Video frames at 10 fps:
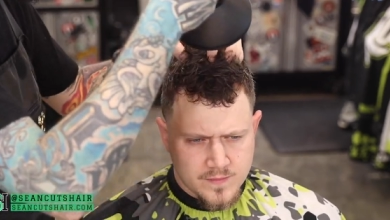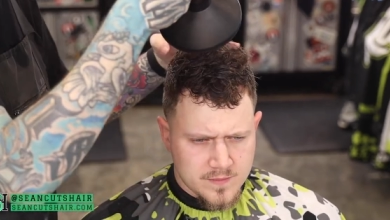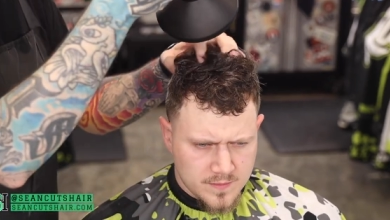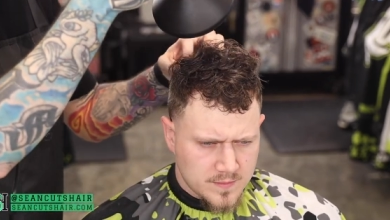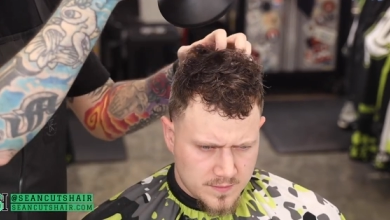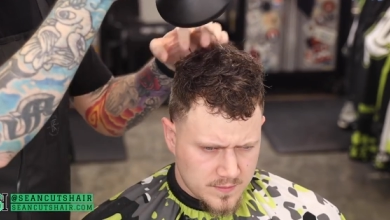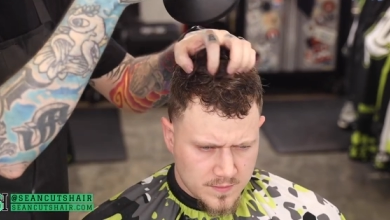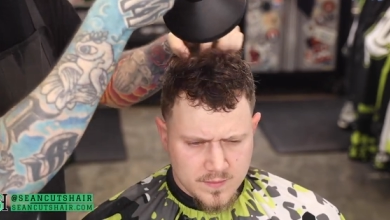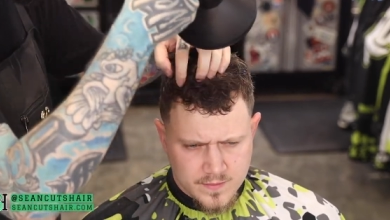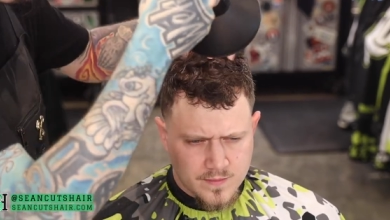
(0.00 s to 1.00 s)
blow dryer.
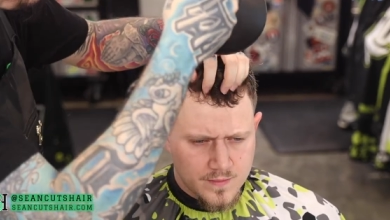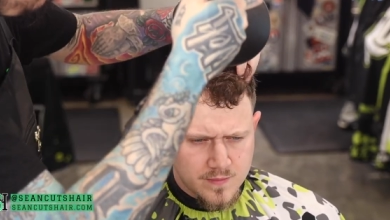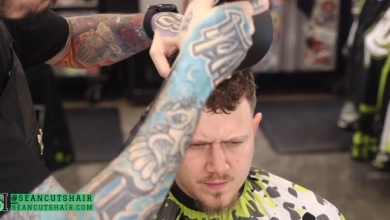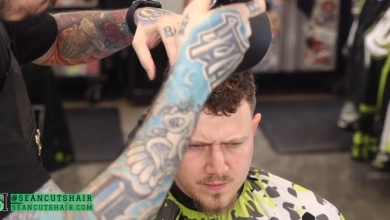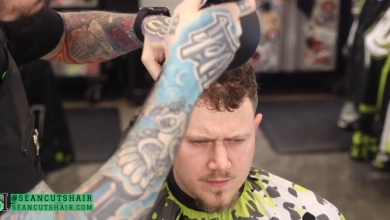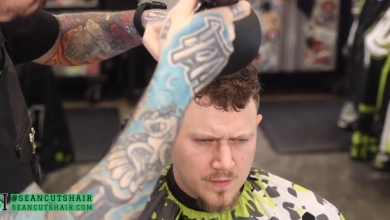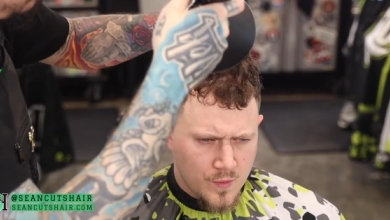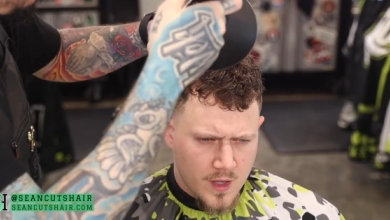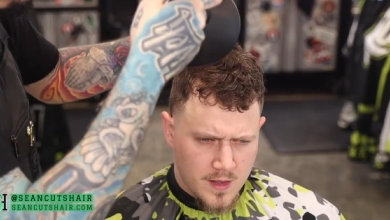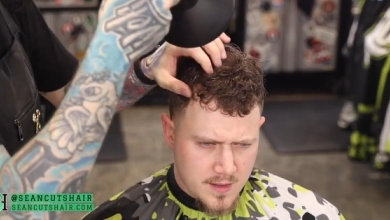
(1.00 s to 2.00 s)
works just as good
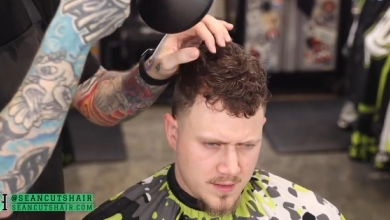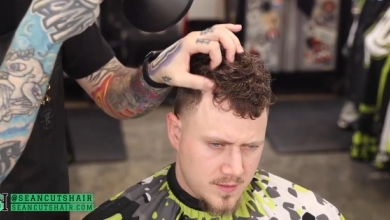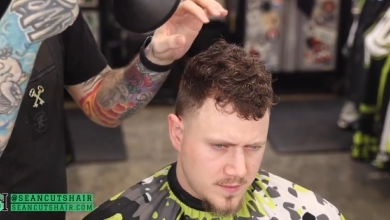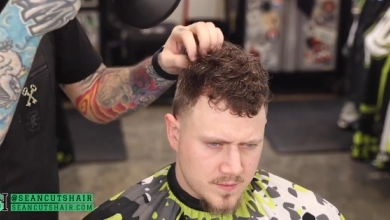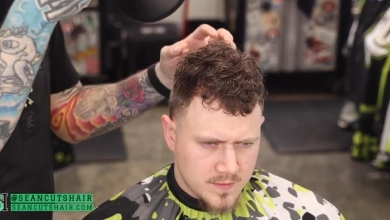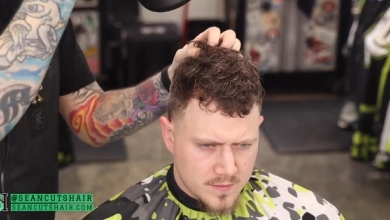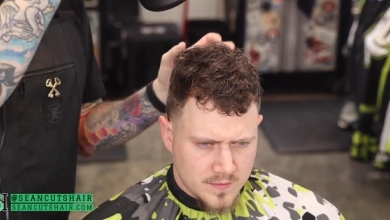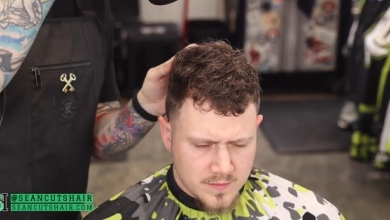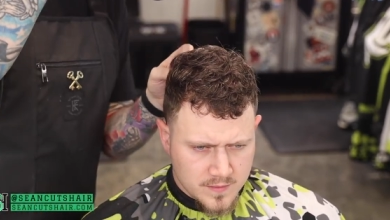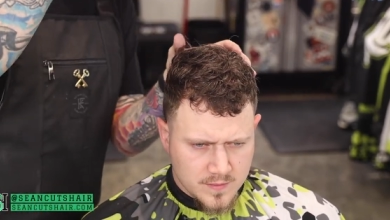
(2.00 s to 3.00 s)
as the Dyson for
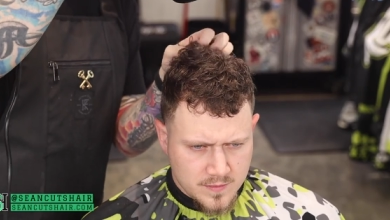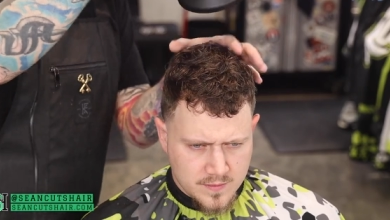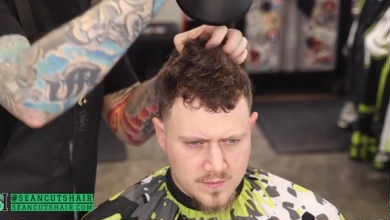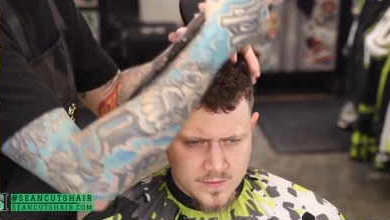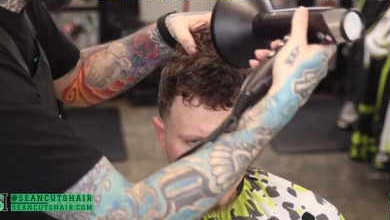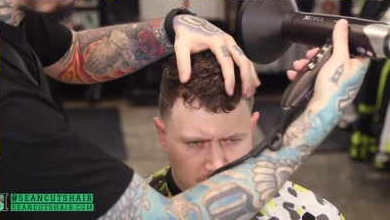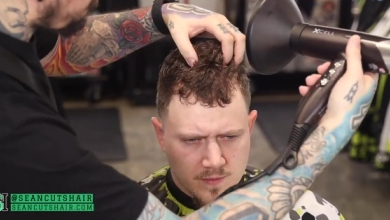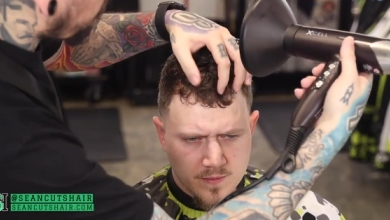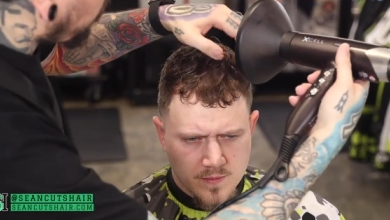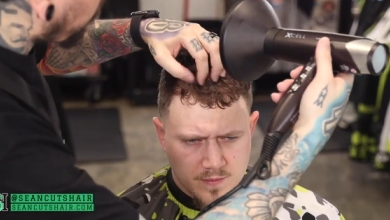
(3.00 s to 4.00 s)
sure. It is
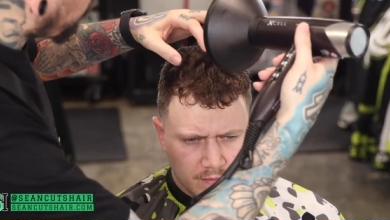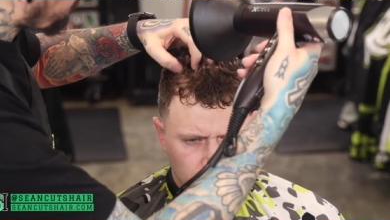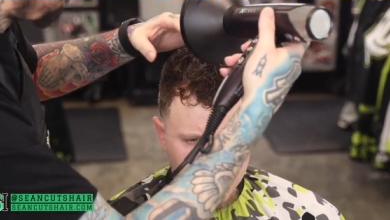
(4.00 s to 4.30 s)
$100 less,